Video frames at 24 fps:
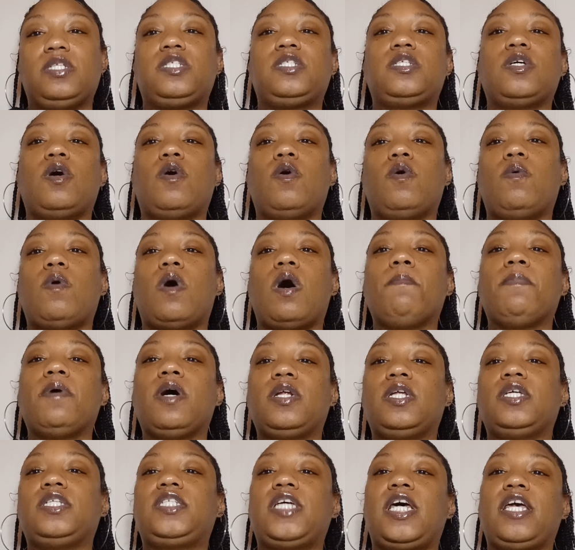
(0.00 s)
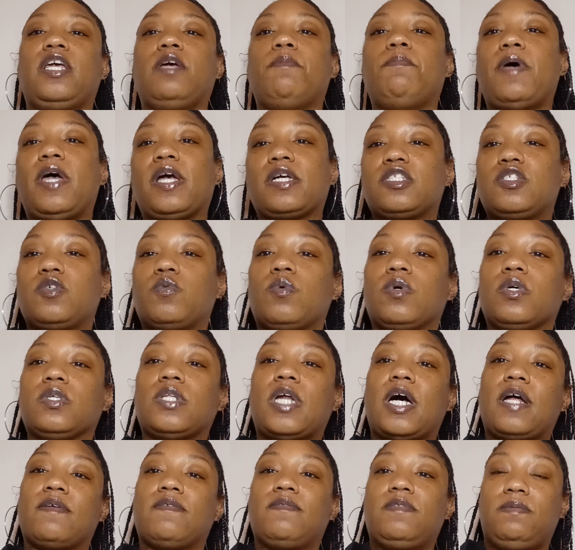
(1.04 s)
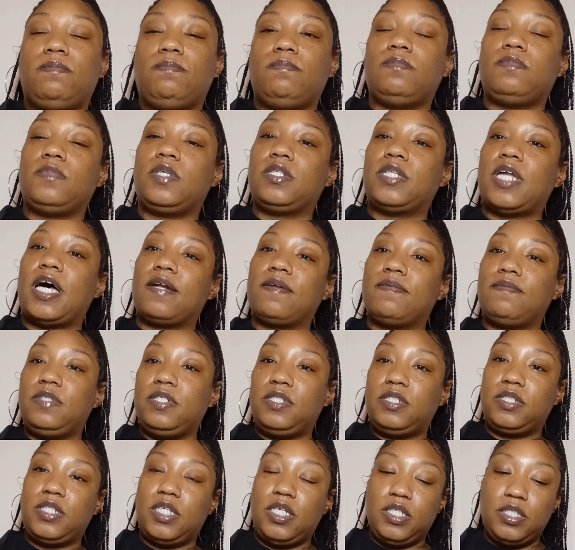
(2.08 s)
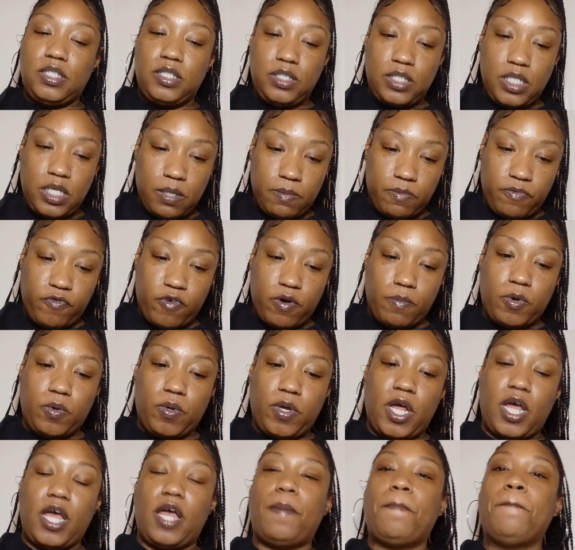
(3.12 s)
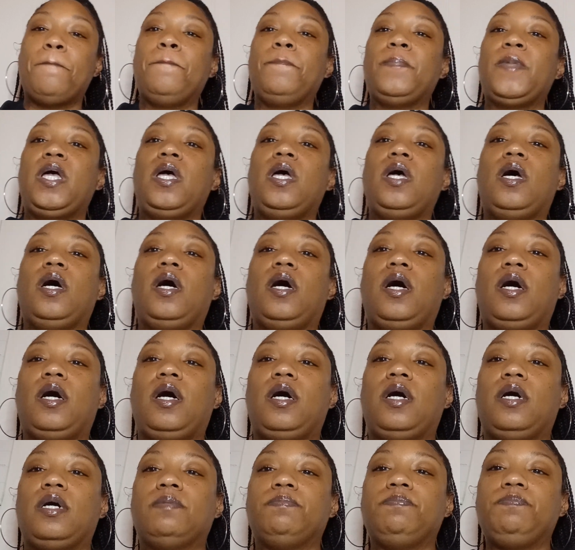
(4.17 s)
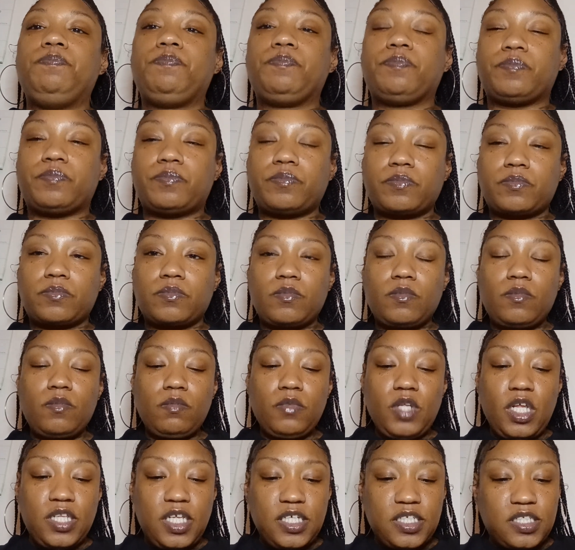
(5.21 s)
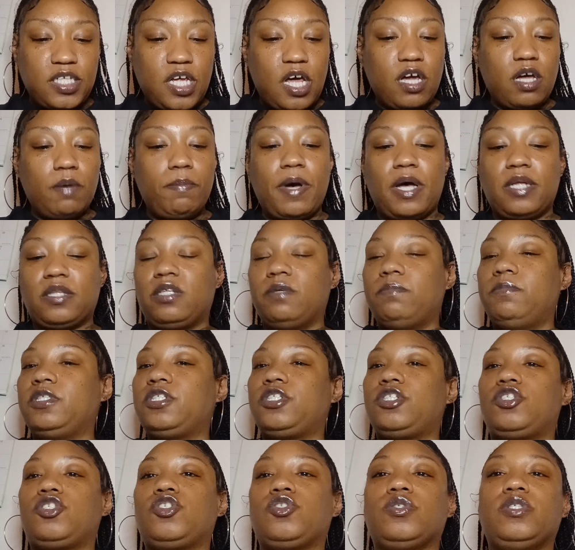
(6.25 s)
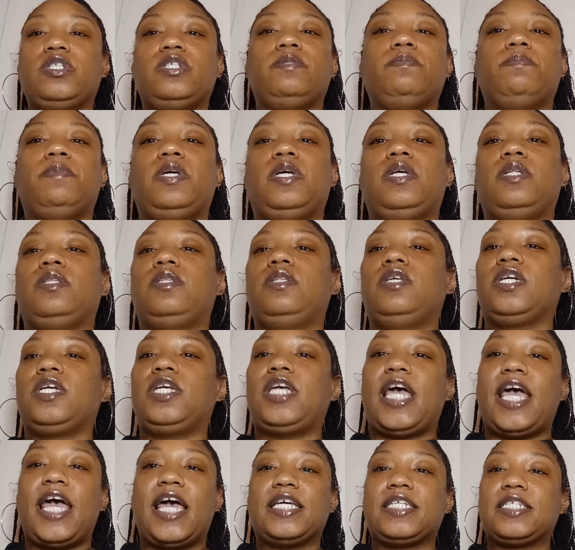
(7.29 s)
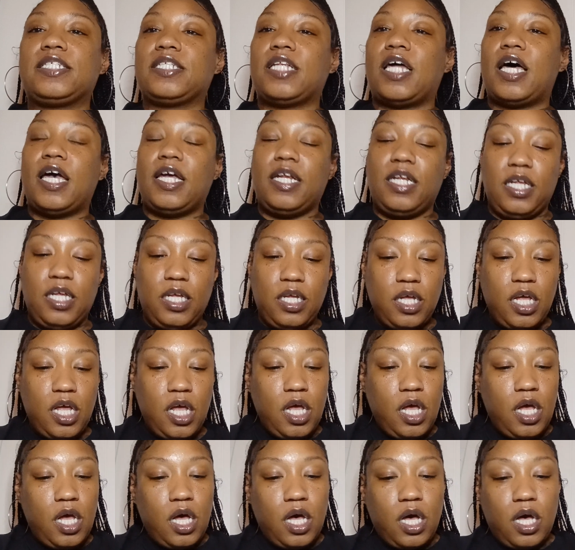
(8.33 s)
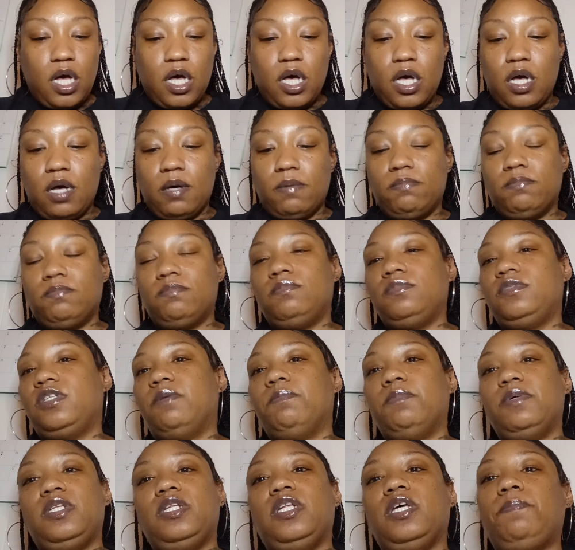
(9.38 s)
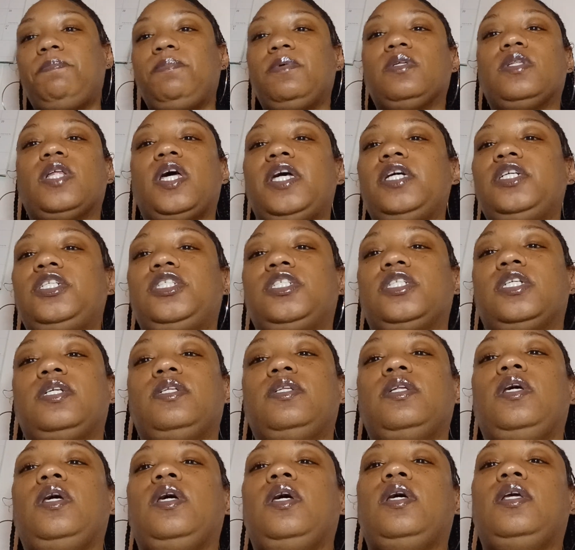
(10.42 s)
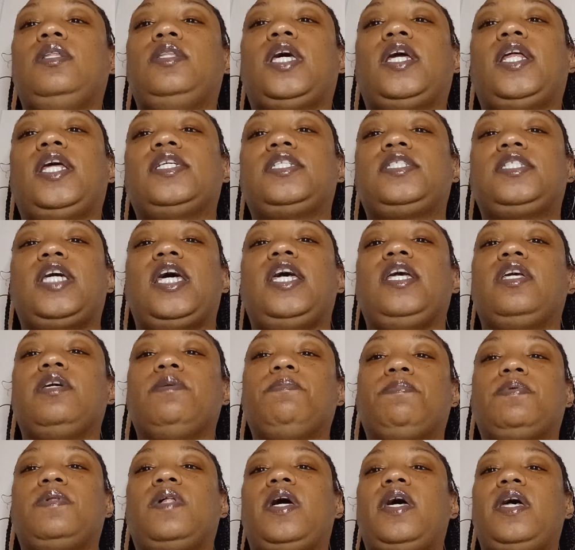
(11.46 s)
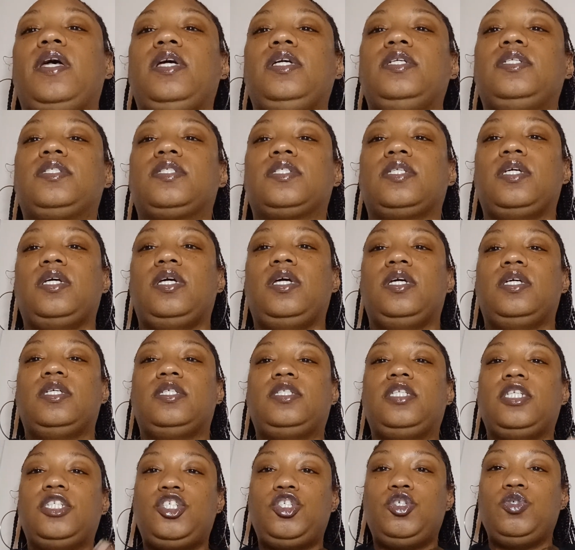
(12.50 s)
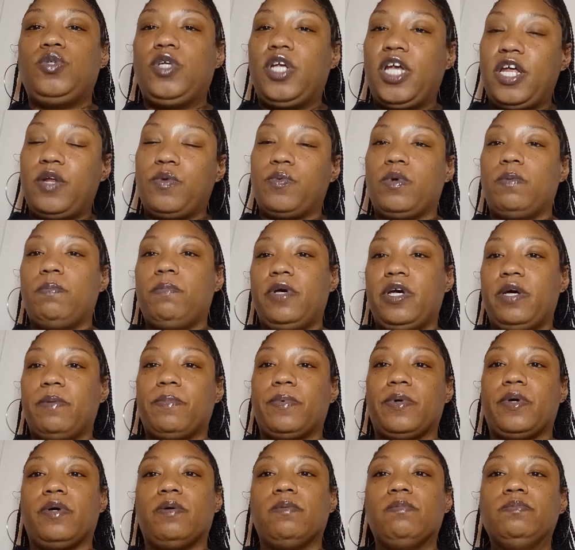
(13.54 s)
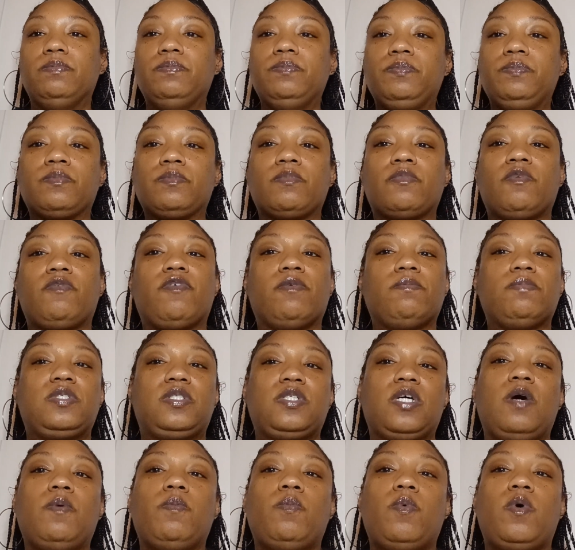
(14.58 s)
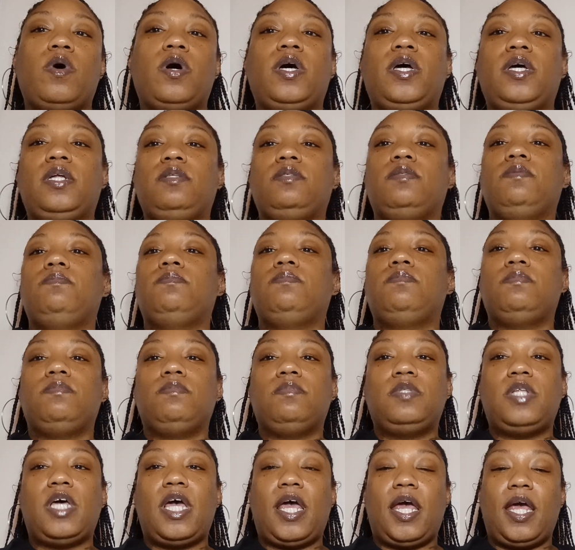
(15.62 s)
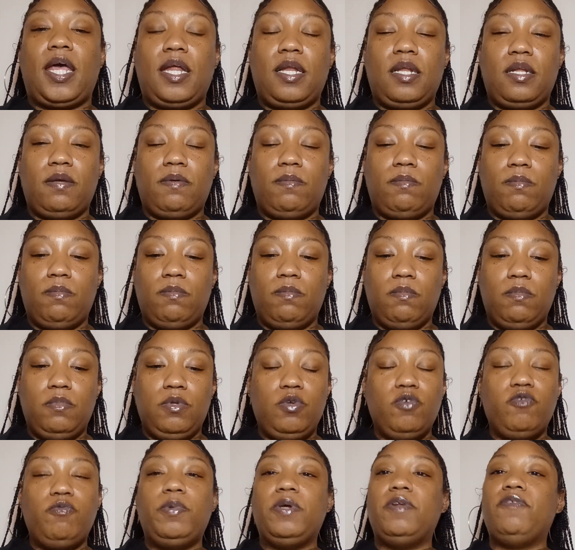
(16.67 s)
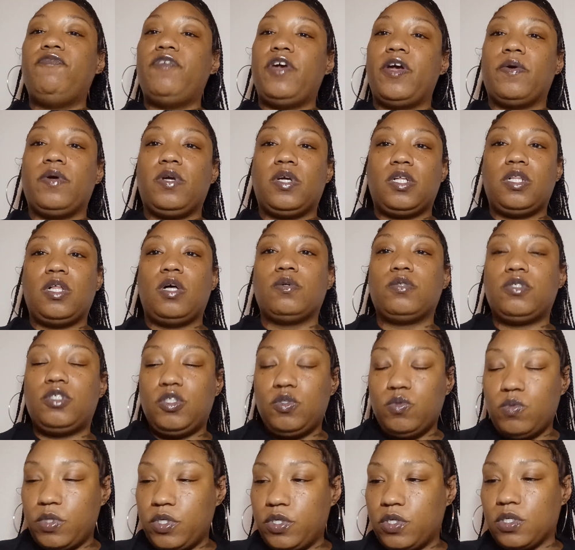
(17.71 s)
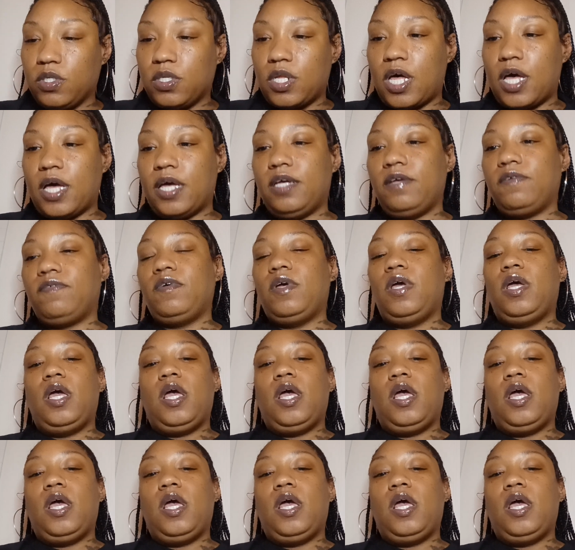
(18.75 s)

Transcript: So I'm going to take it back to where a lot of a lot of these things stem from. Okay, um, let's talk about the mistreatment, the gaslighting, um, the manipulation that has taken place since you can remember from someone that you've been very close to in your life.